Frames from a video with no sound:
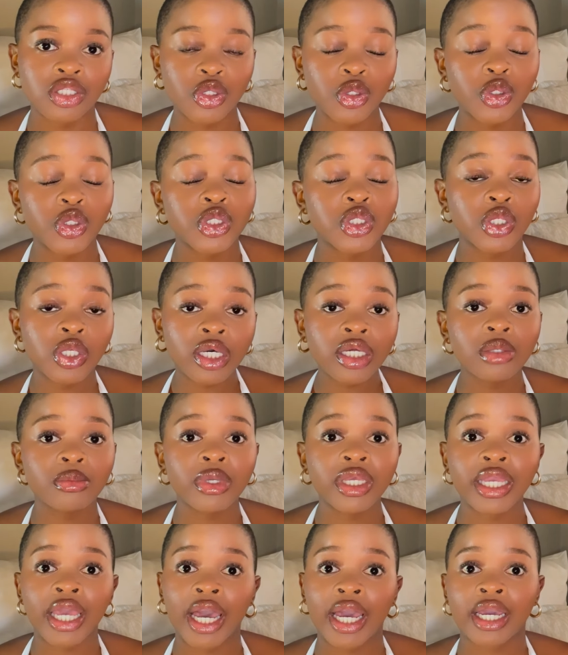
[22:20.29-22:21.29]
You're still going to be
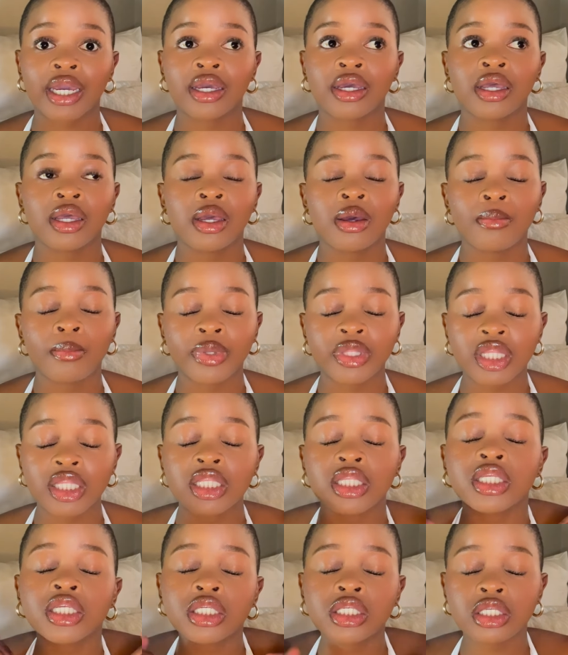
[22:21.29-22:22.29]
young, but the
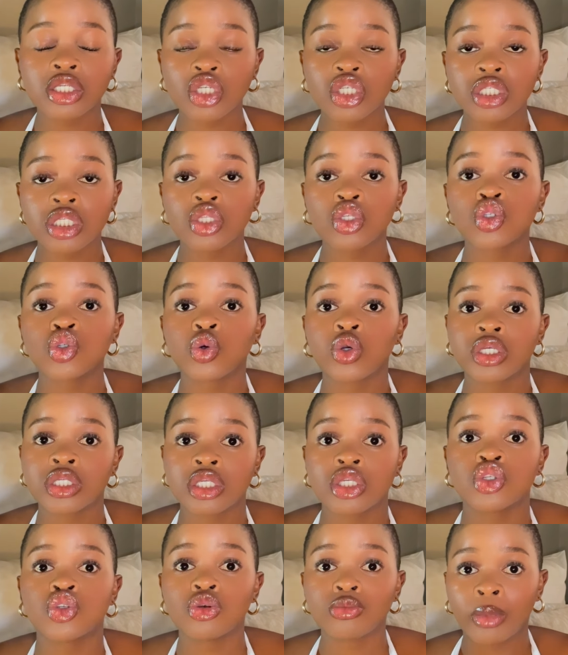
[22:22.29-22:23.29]
decisions and the
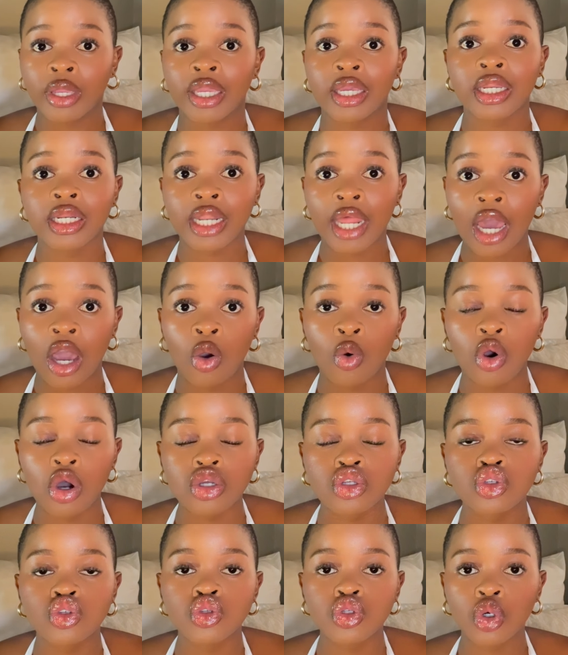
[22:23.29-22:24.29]
choices you make now are
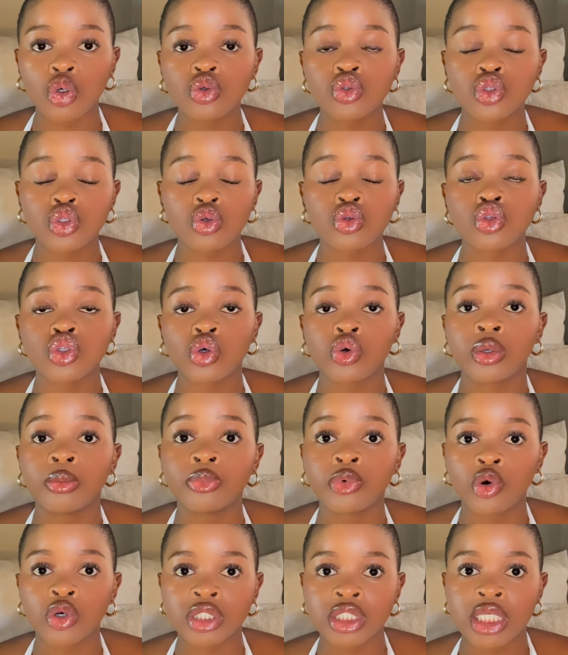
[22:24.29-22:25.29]
so, so, so
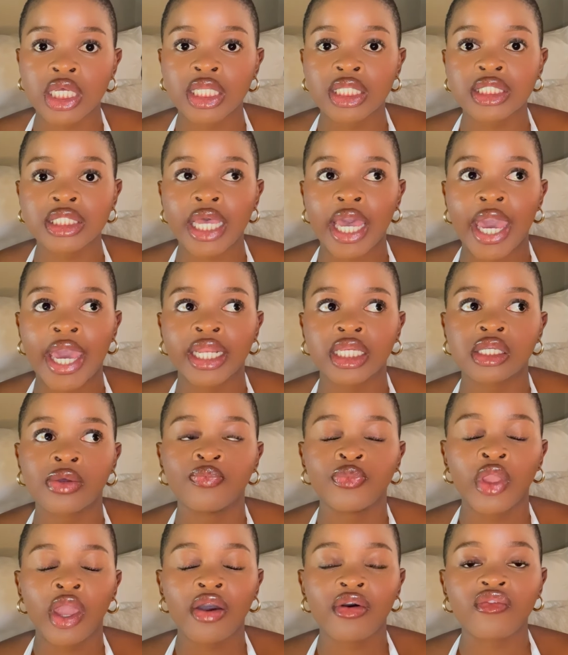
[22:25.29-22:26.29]
important and
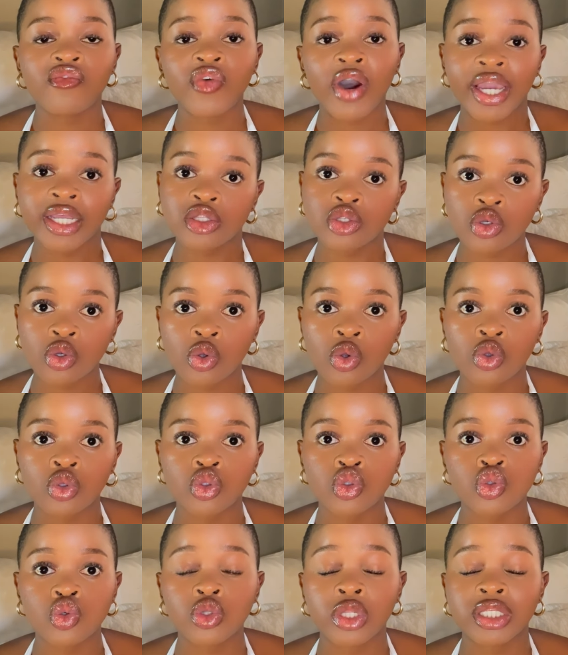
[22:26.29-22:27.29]
vital
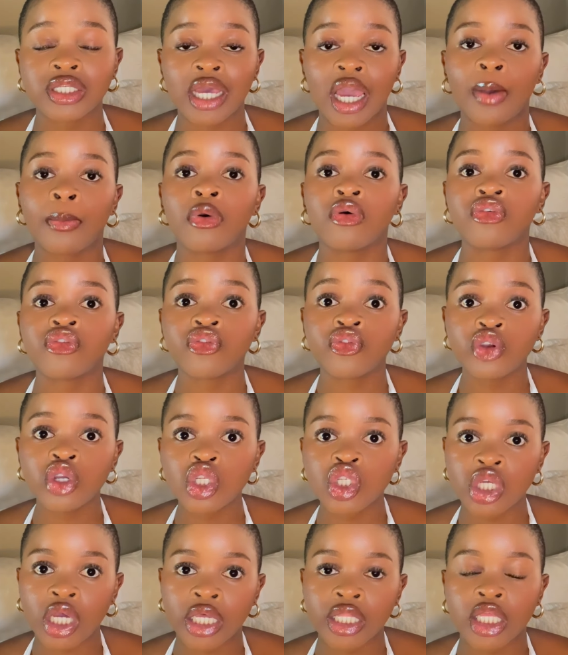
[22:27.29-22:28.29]
to the type of
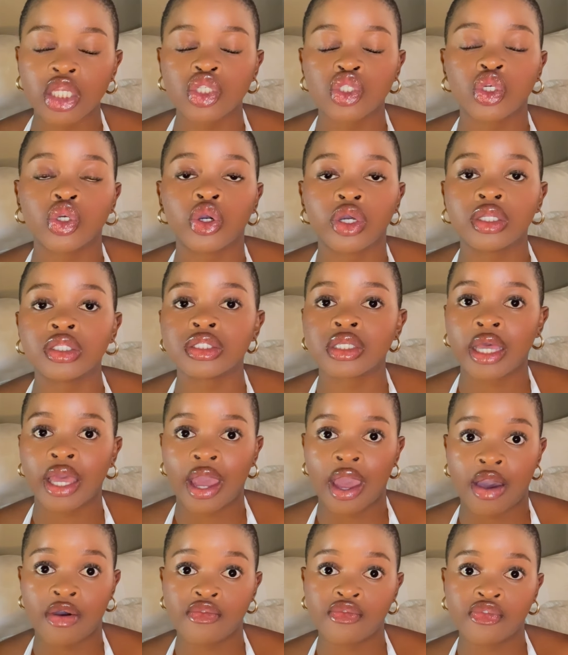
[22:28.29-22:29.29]
future that you're going to
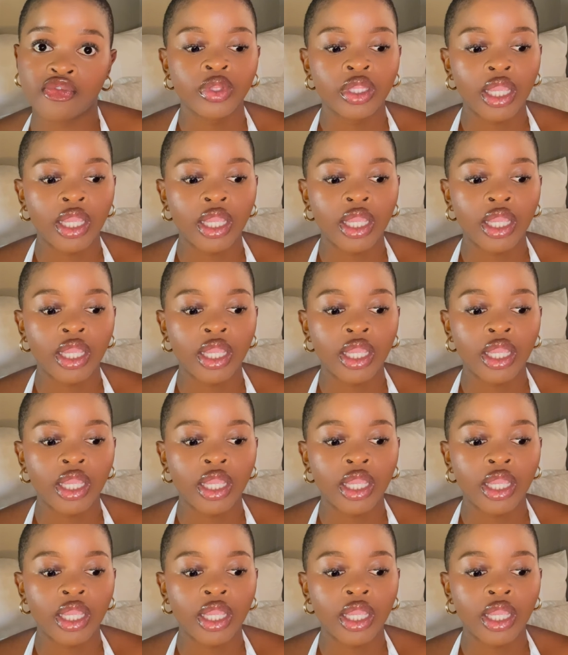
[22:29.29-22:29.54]
have.